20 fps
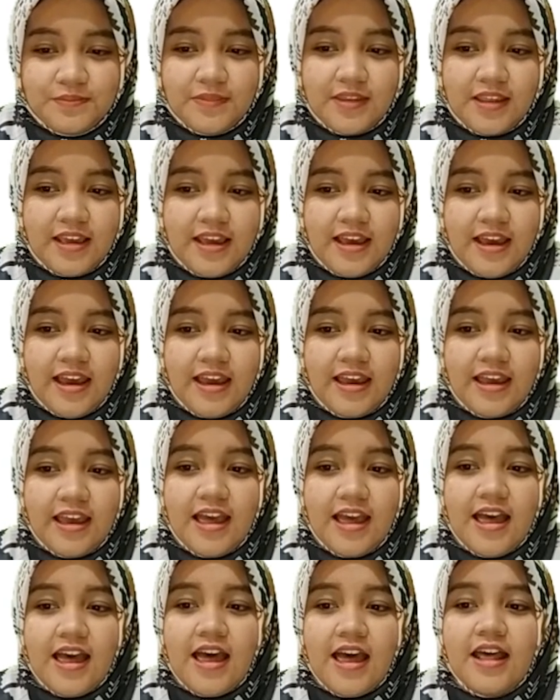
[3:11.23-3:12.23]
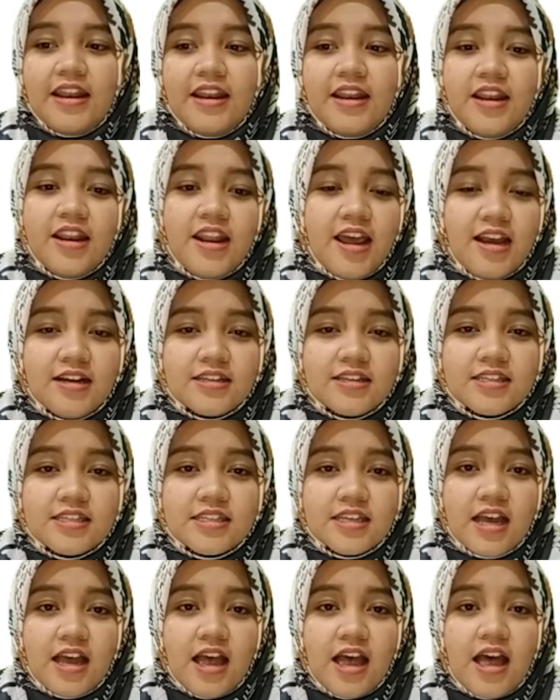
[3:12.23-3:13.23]
Okay,
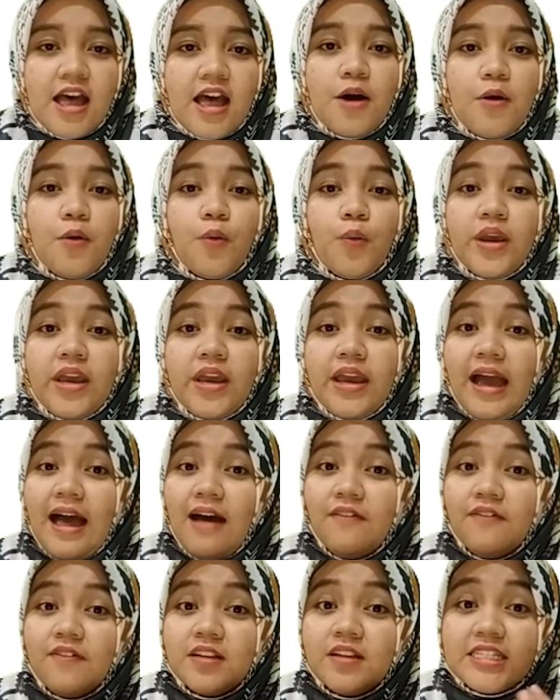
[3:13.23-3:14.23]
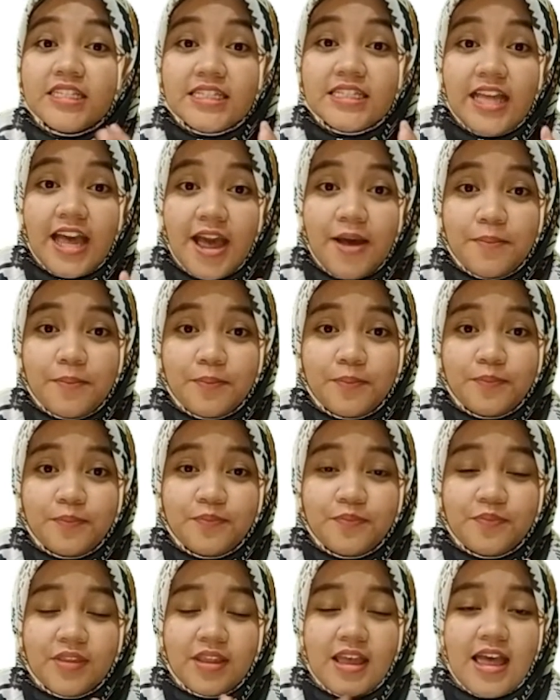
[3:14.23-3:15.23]
next we have stem.
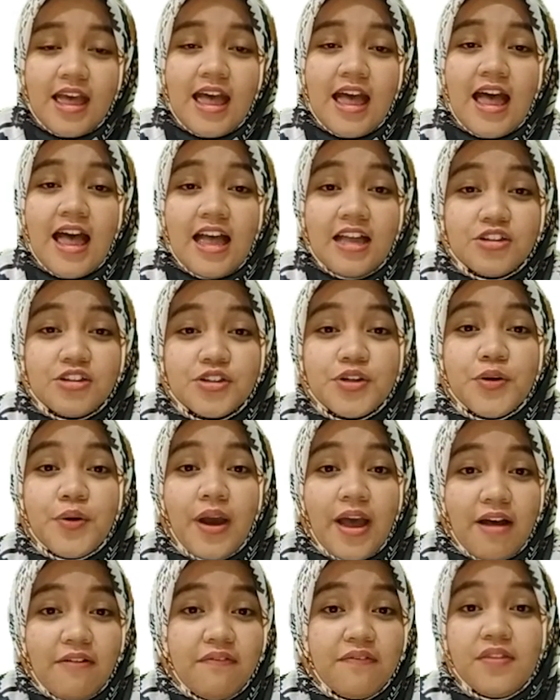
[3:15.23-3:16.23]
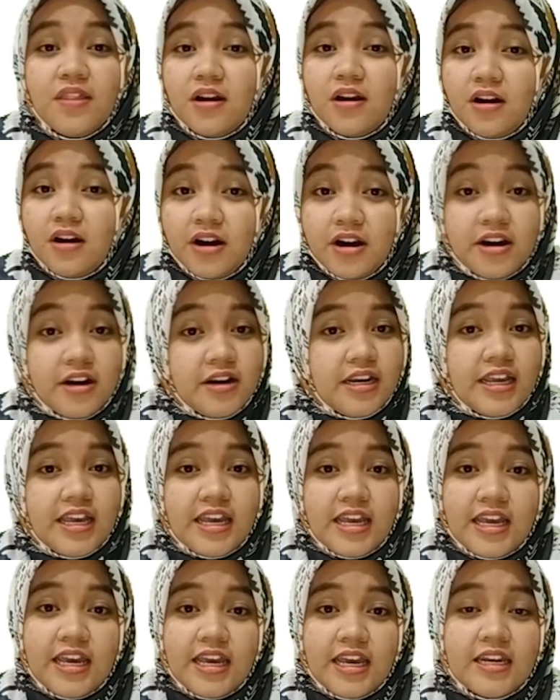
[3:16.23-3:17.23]
As you have learned
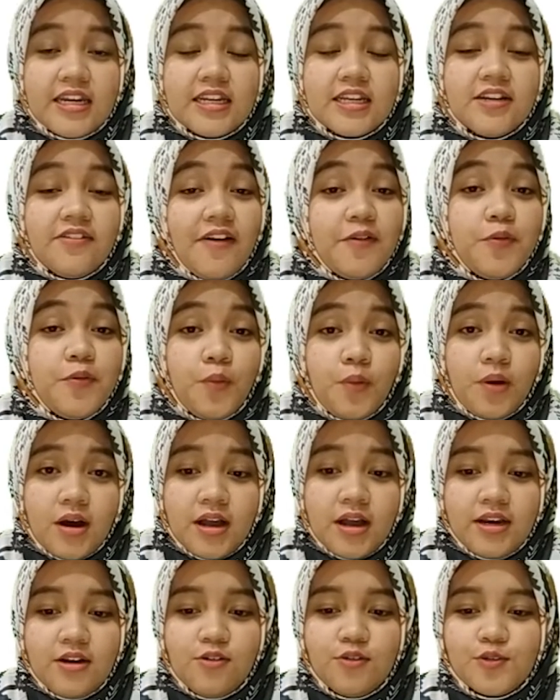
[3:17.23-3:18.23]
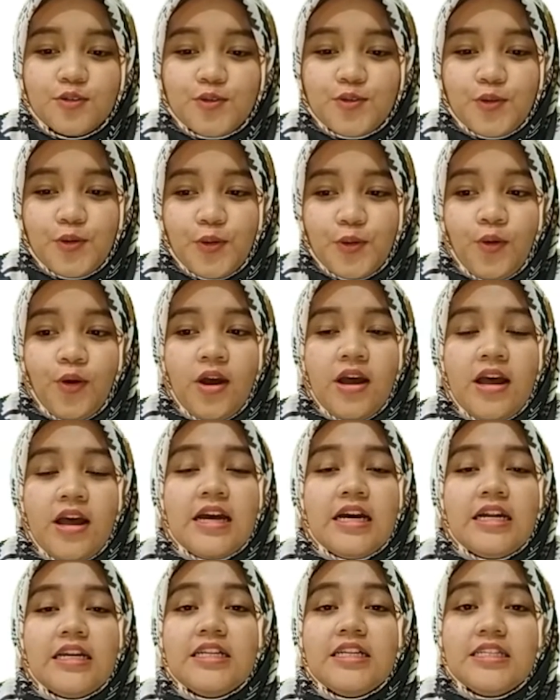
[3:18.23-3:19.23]
in grade 1 also,
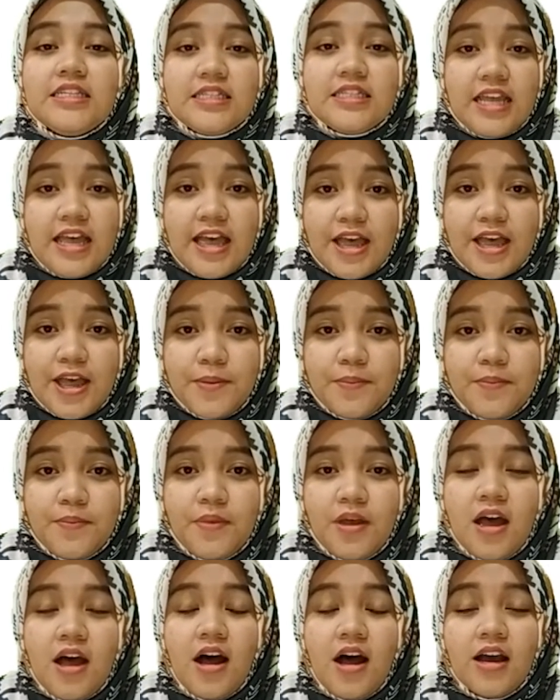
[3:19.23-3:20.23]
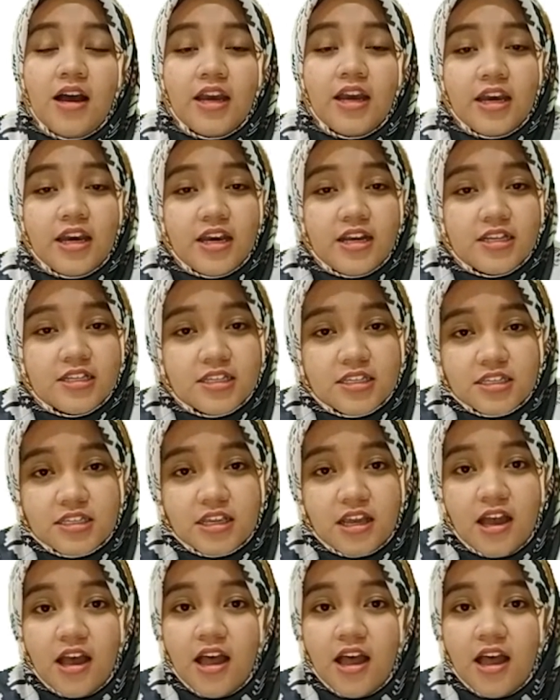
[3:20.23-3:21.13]
the stem is